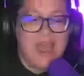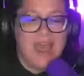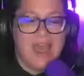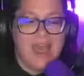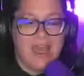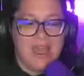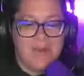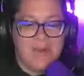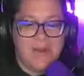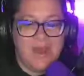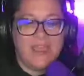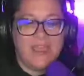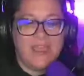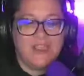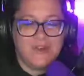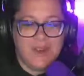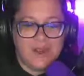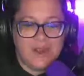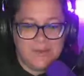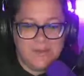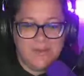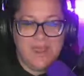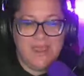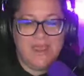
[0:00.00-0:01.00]
I
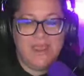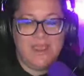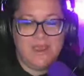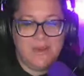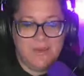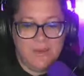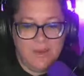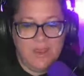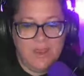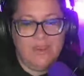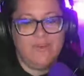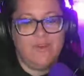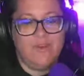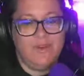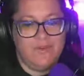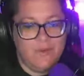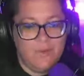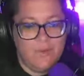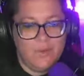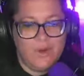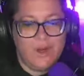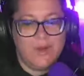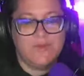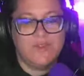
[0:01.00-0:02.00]
try to make,
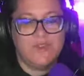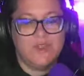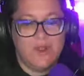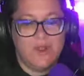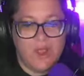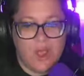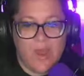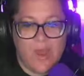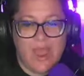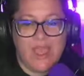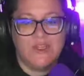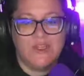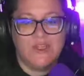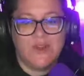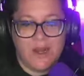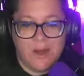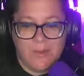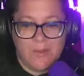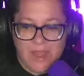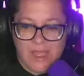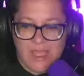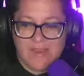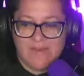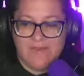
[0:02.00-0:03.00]
even when I'm solo, I try to
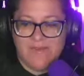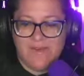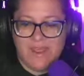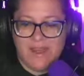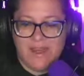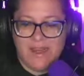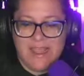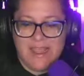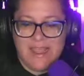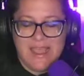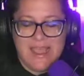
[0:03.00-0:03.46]
make it fun.